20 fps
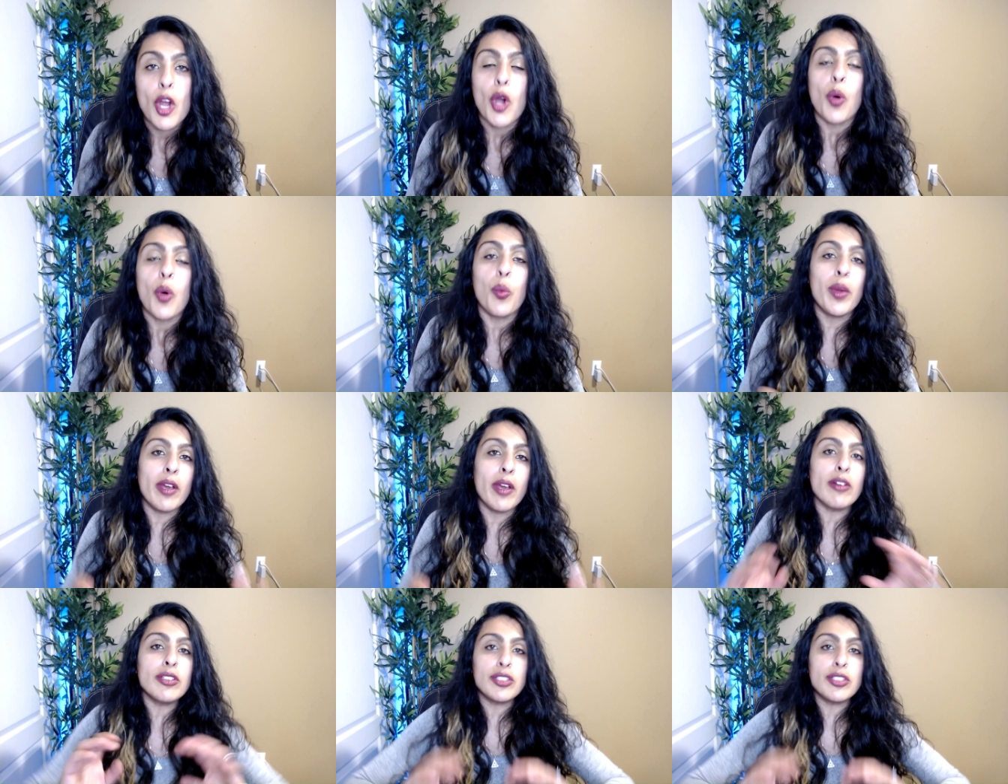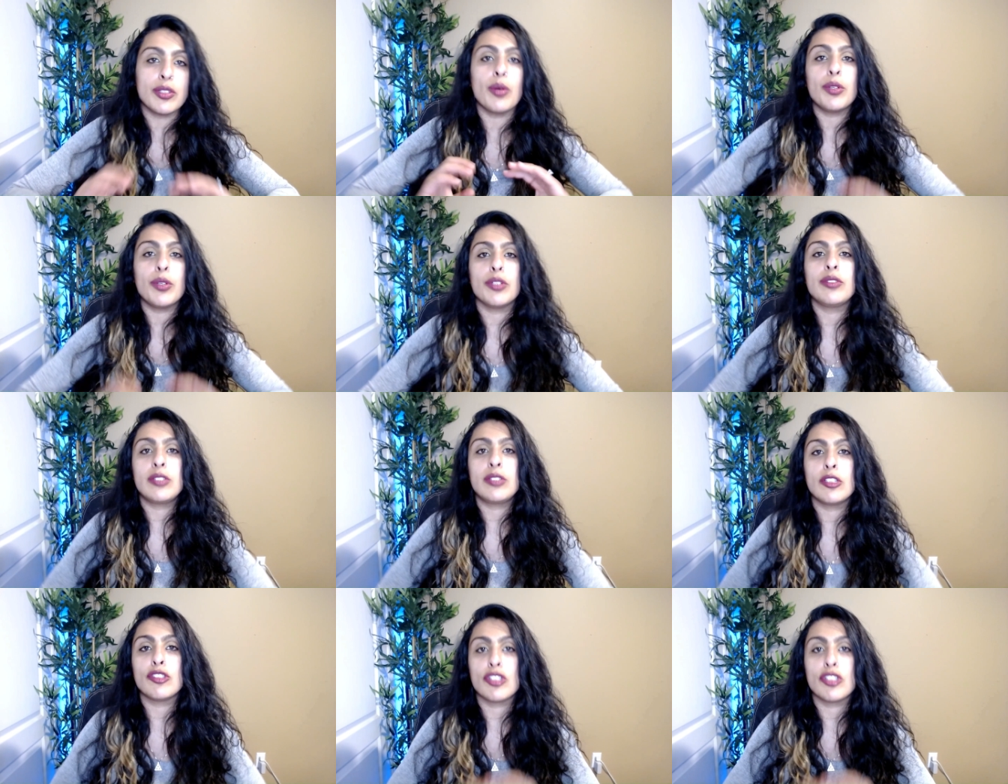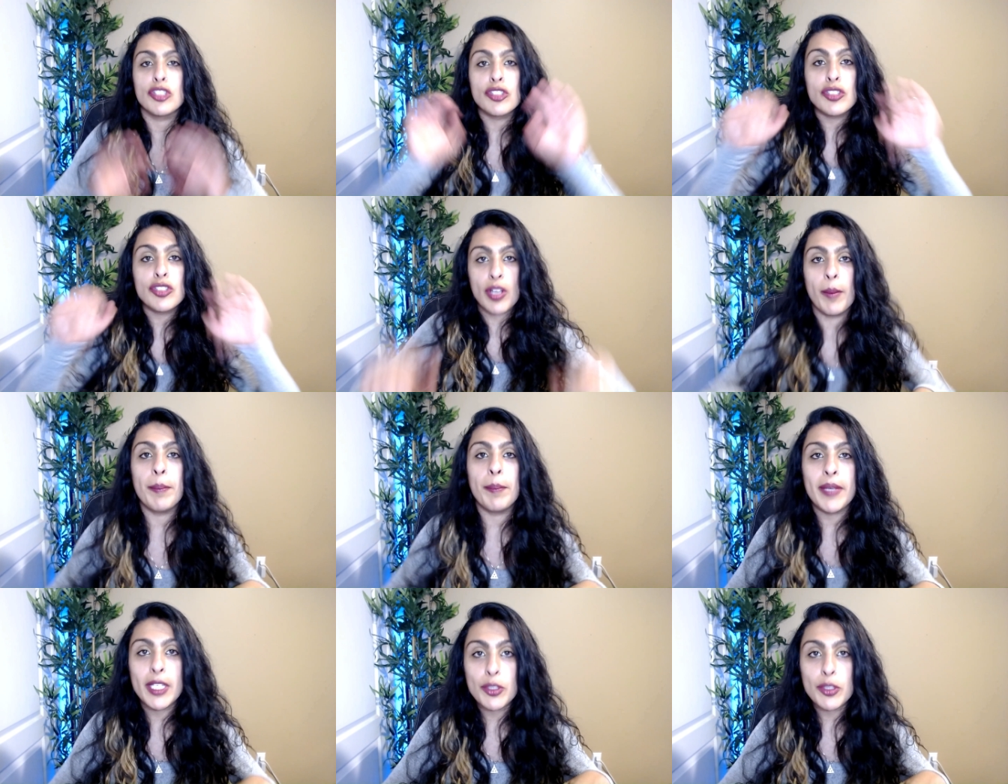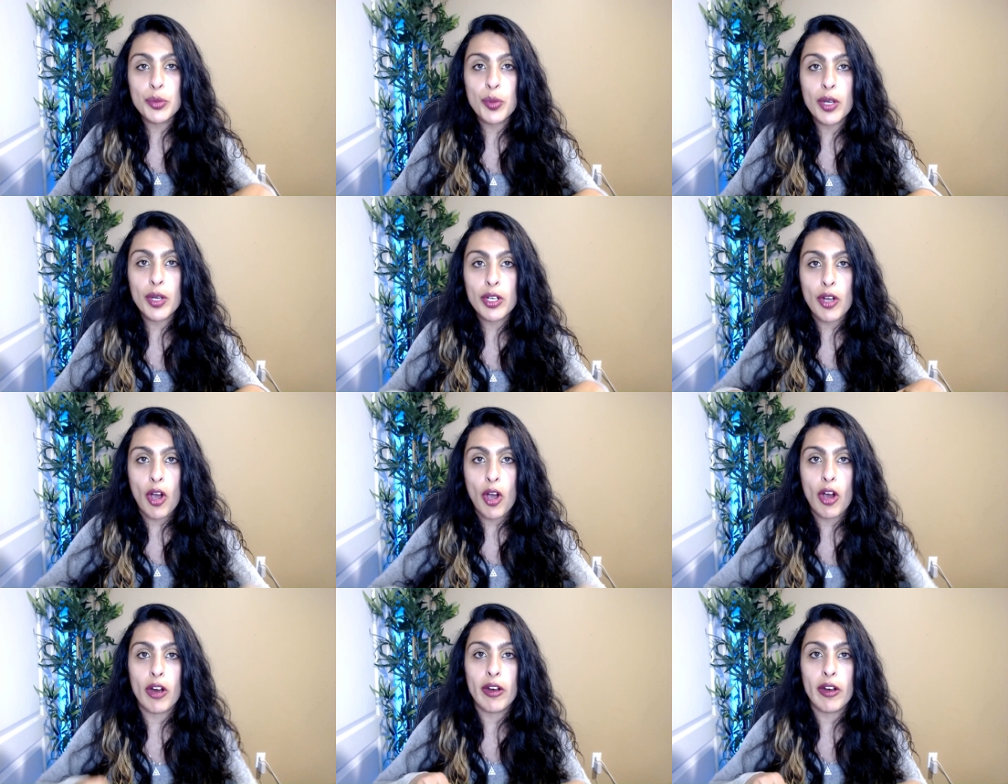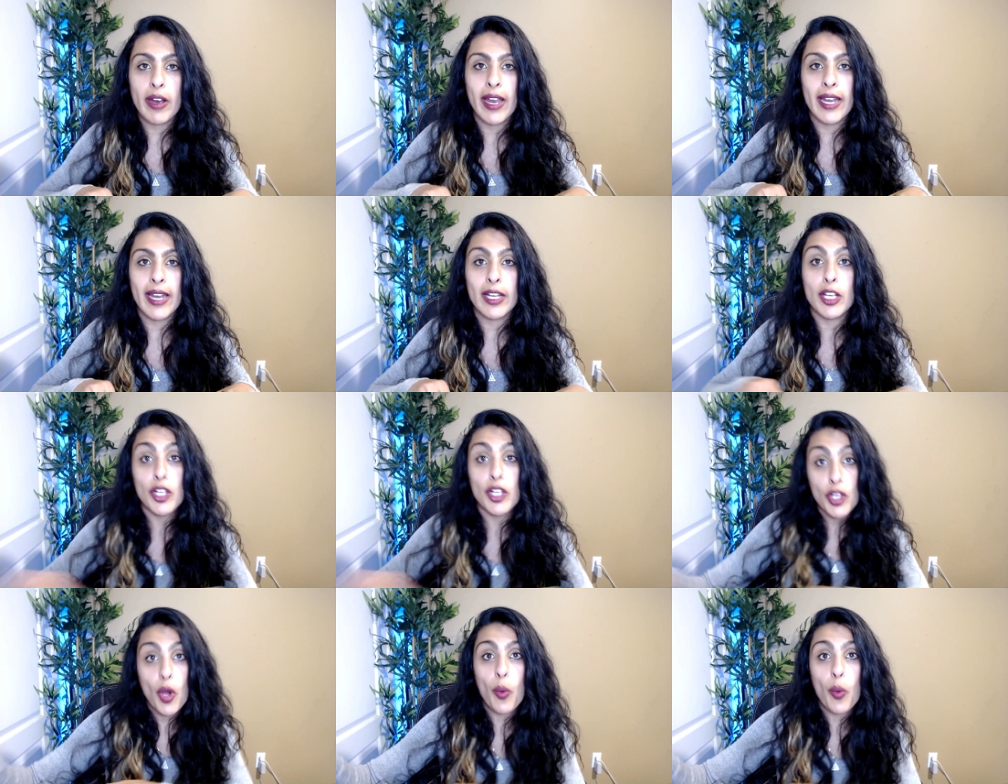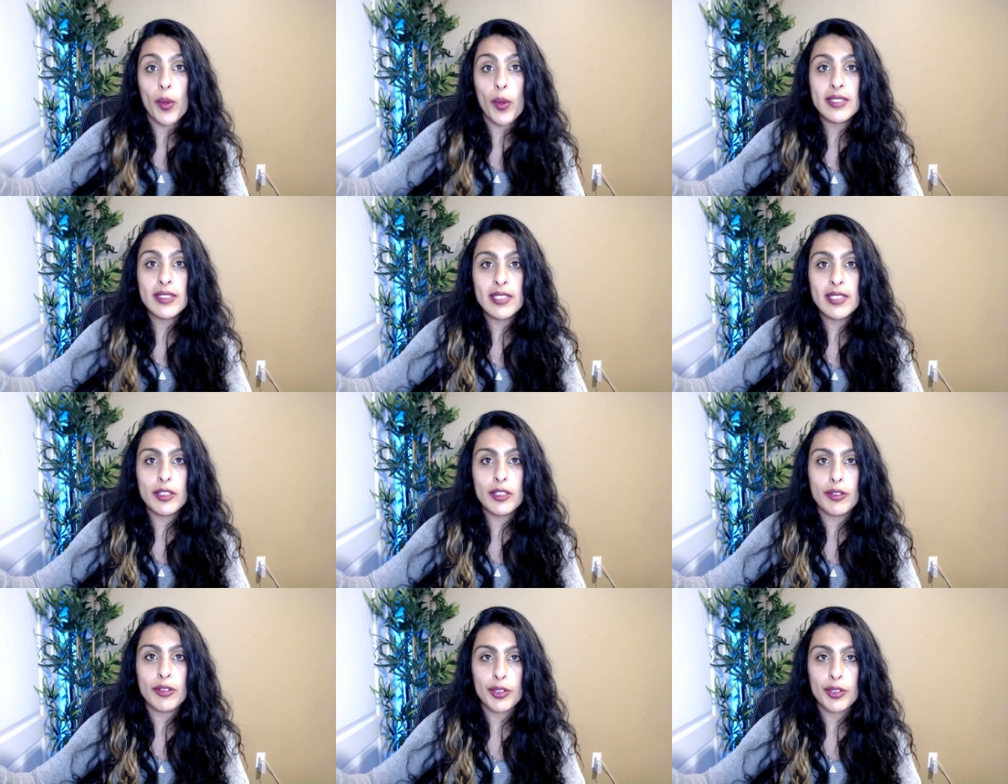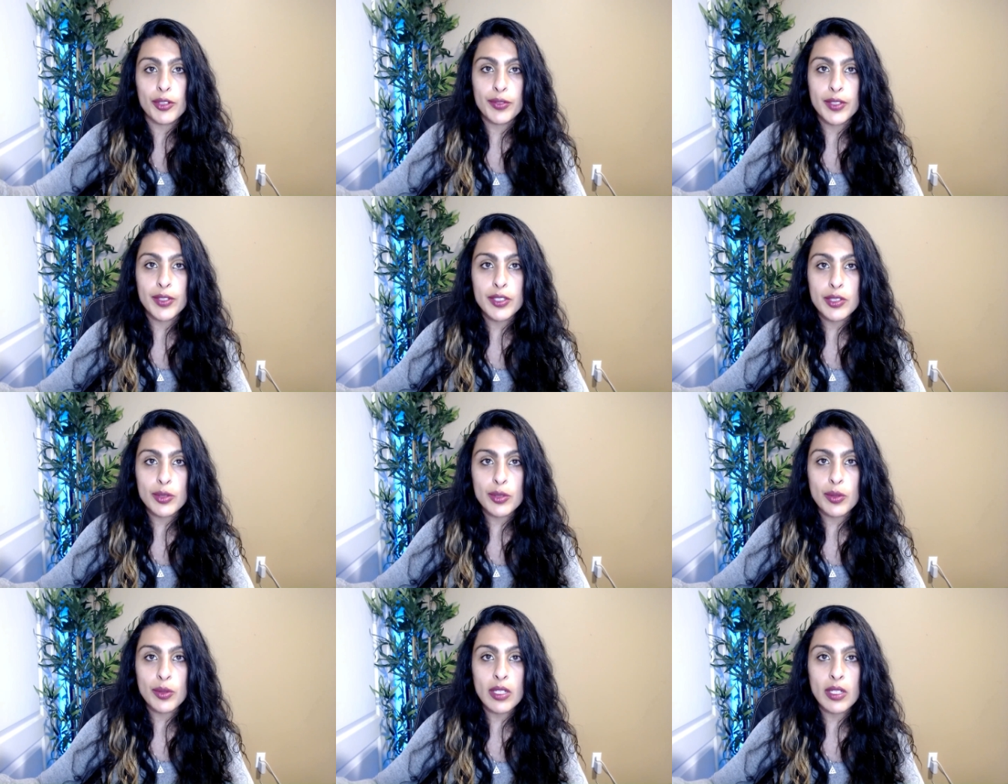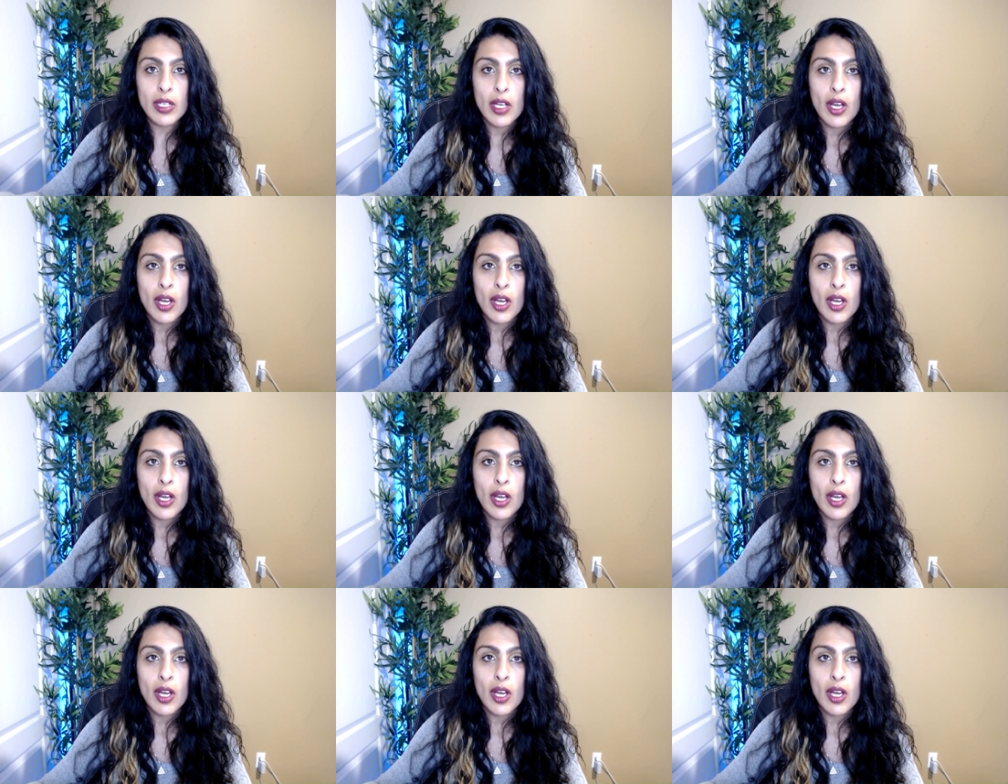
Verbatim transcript: We are so used to just jumping into our car and going to the grocery store.